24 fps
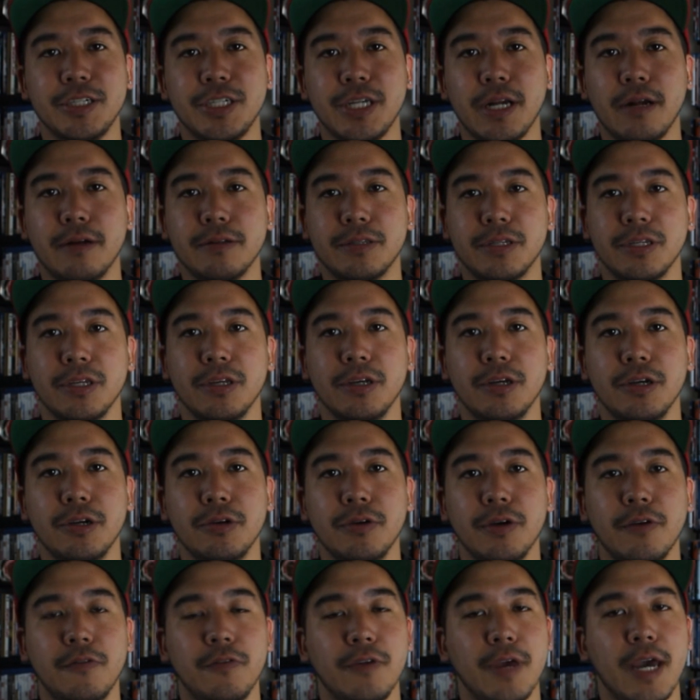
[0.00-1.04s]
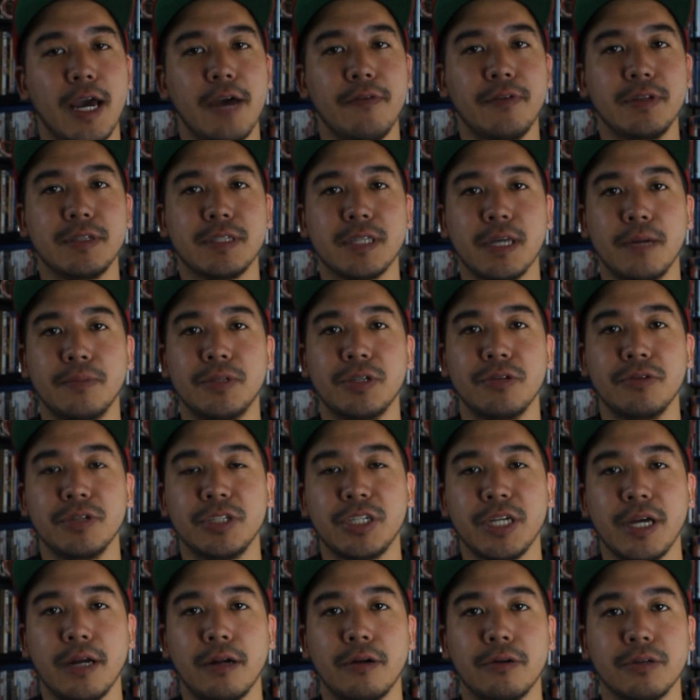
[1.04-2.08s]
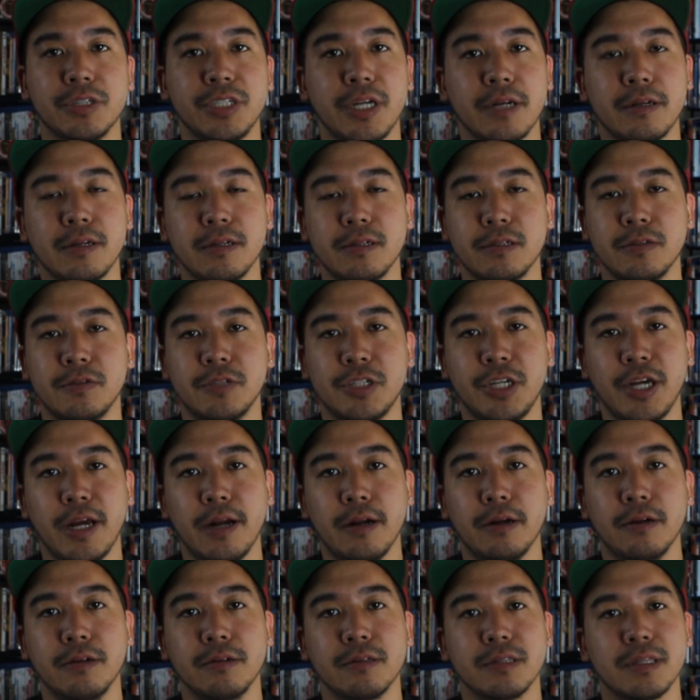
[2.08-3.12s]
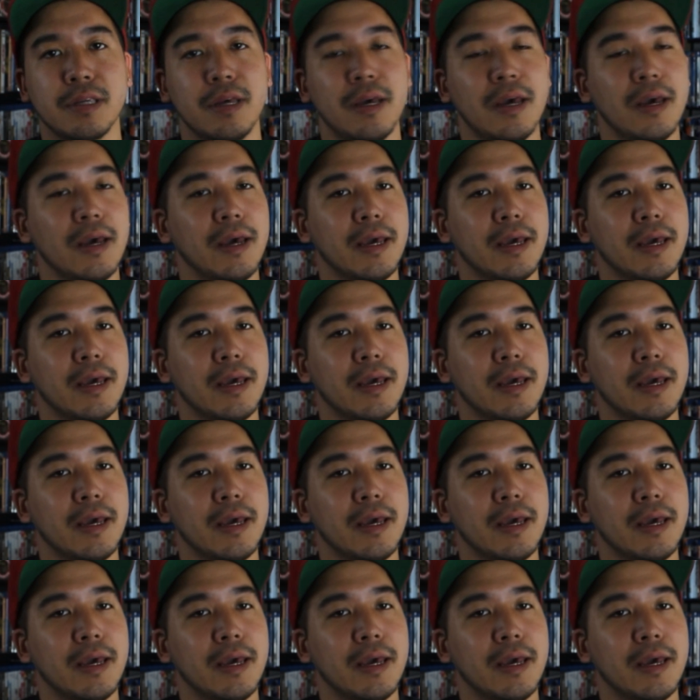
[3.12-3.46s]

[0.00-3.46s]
Shout out to you. If you haven't subbed to his channel or checked out his channels,